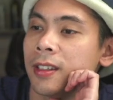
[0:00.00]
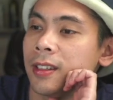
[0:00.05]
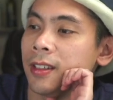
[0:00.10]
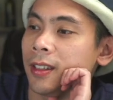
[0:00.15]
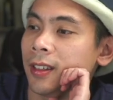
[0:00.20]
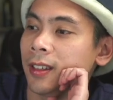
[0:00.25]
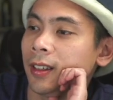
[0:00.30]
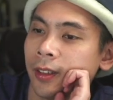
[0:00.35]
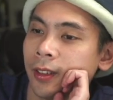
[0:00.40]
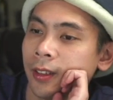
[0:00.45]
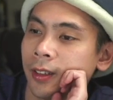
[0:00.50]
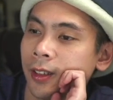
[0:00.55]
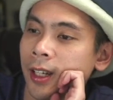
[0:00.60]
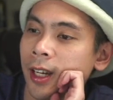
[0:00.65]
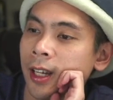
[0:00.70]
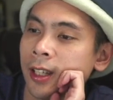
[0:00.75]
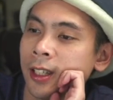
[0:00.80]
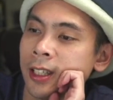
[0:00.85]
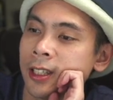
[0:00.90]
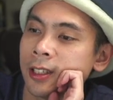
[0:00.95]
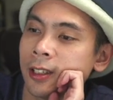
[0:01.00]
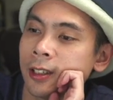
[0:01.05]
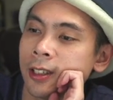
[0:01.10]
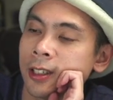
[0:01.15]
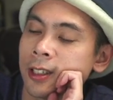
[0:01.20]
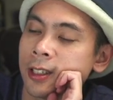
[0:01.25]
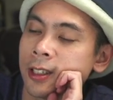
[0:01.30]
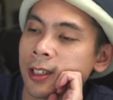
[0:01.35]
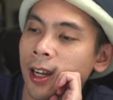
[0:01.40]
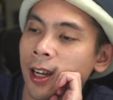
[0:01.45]
So yeah, these are
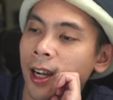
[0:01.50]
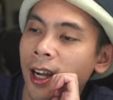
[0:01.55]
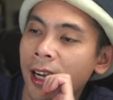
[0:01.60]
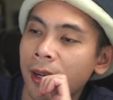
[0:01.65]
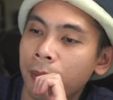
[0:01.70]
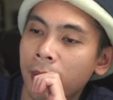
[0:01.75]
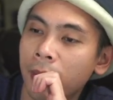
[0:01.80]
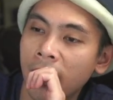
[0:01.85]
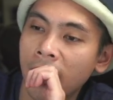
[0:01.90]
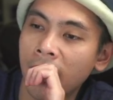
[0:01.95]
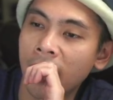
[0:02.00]
designed by